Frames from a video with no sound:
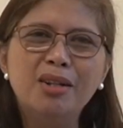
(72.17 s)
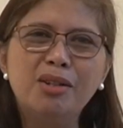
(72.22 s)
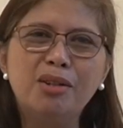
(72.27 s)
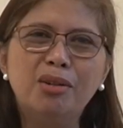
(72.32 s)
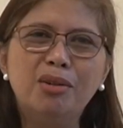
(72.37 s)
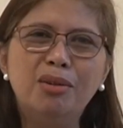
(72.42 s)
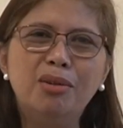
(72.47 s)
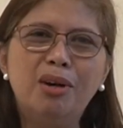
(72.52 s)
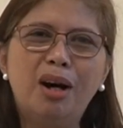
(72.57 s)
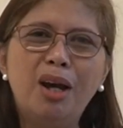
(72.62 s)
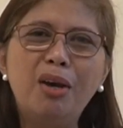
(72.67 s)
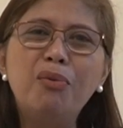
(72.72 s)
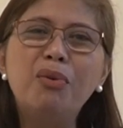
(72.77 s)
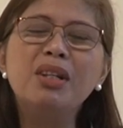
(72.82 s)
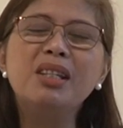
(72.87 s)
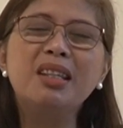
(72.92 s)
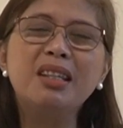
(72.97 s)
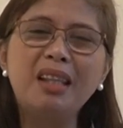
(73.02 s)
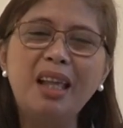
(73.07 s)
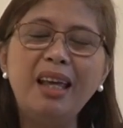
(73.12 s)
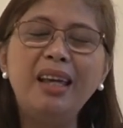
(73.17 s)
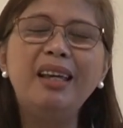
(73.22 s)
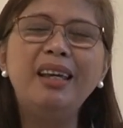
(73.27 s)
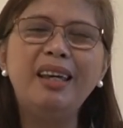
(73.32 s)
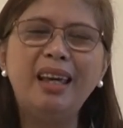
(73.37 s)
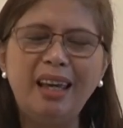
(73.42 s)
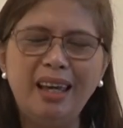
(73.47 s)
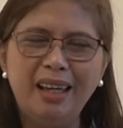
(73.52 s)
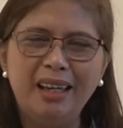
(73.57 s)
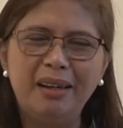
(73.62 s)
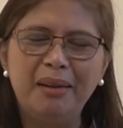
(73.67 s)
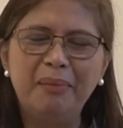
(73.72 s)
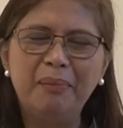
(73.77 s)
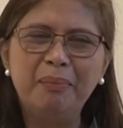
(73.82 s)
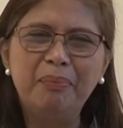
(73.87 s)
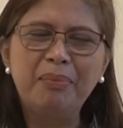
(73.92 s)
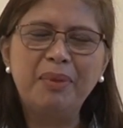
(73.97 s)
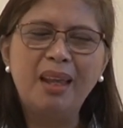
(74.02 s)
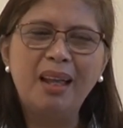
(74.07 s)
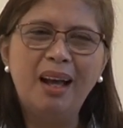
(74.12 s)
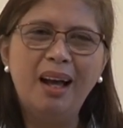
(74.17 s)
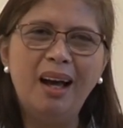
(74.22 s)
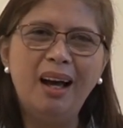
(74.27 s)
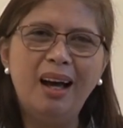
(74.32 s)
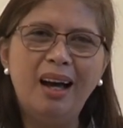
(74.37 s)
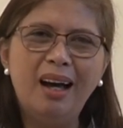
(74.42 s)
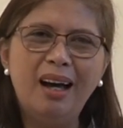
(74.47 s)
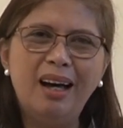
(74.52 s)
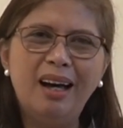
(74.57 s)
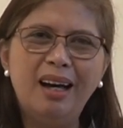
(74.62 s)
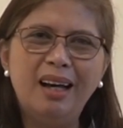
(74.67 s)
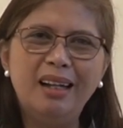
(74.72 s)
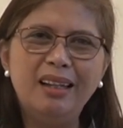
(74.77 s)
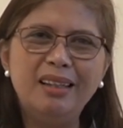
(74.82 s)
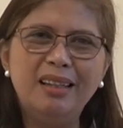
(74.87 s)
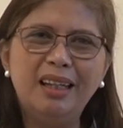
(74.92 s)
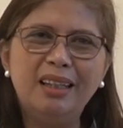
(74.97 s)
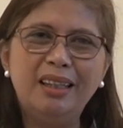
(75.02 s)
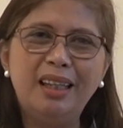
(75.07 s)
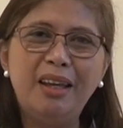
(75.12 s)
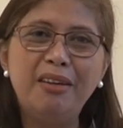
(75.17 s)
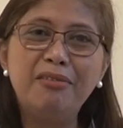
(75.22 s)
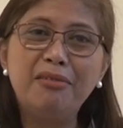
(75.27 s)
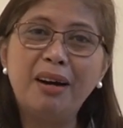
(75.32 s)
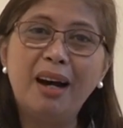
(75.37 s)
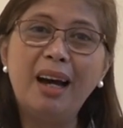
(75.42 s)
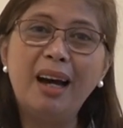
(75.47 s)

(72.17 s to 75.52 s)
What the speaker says: So I was thinking that if